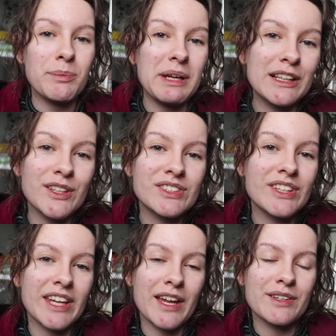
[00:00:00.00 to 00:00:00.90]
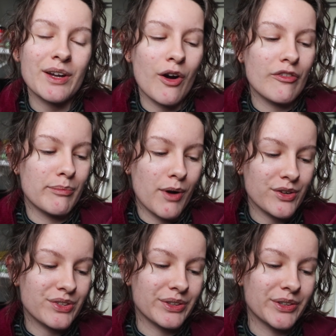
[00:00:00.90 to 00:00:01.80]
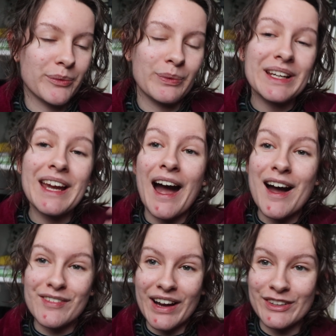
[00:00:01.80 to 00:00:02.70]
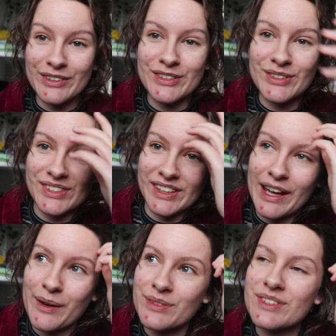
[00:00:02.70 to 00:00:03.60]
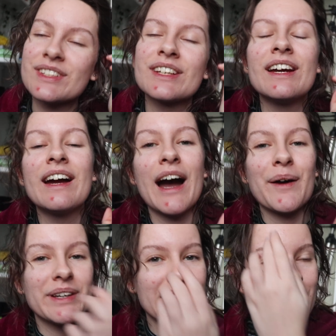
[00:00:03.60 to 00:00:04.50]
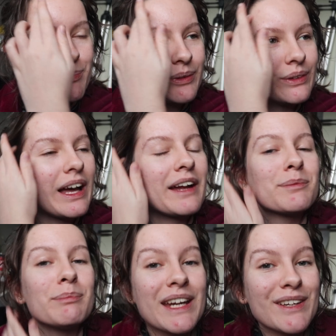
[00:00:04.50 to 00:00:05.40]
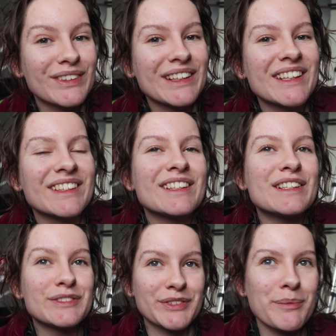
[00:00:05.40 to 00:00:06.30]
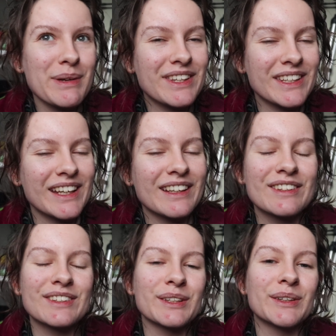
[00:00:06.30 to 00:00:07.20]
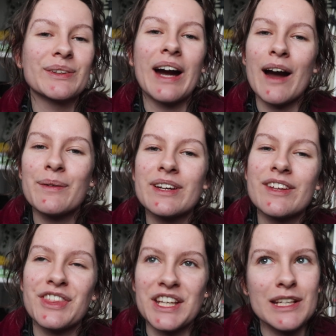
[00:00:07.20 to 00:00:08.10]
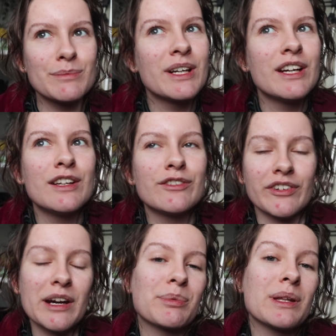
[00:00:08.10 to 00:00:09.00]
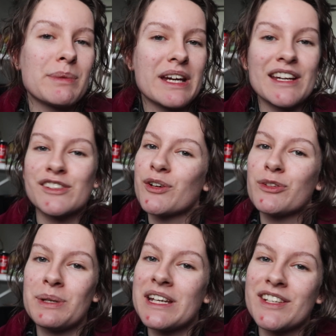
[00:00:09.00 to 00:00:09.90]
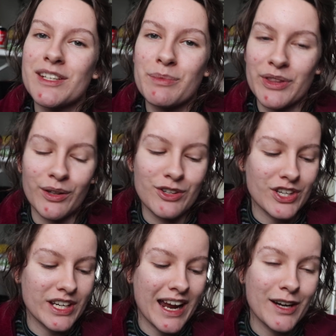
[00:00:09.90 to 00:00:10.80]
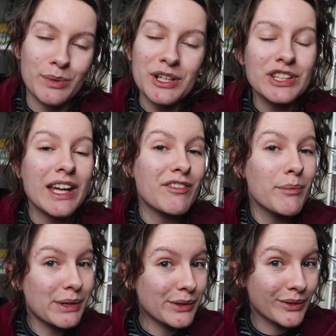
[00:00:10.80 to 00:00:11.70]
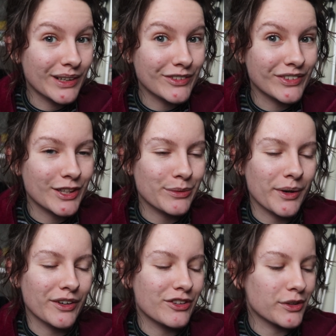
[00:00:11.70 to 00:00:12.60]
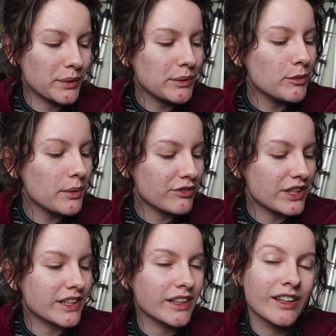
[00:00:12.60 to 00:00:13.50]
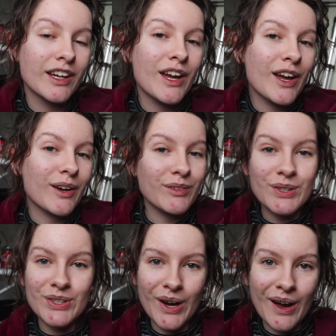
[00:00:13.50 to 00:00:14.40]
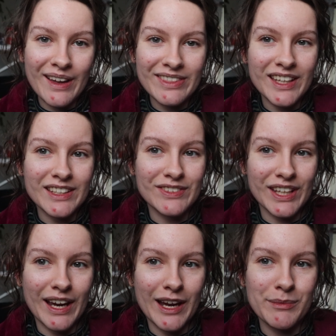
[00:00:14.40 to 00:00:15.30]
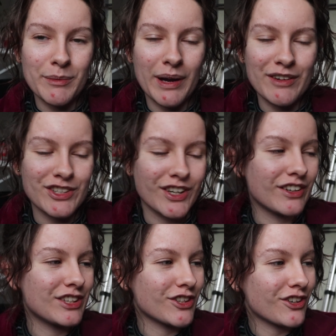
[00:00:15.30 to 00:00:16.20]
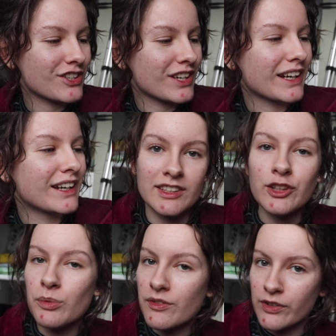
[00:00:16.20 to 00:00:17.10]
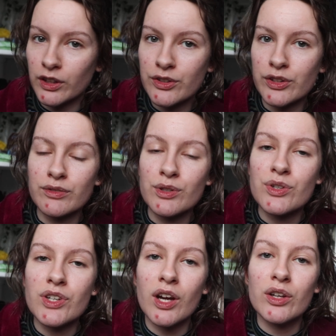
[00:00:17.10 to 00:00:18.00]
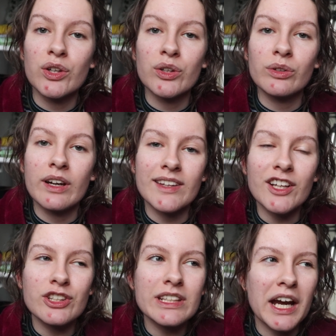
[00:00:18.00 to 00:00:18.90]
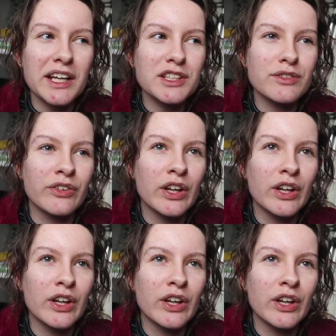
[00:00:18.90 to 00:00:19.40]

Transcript: it being close to the end of March though, we have actually just announced our April and May read for Myth-Take. So our theme for April and May is going to be Indian mythology, and we actually have a middle grade for this one, so we will be reading Arusha and the End of Time by Roshani Chokshi. This one follows Arusha, who is actually kind of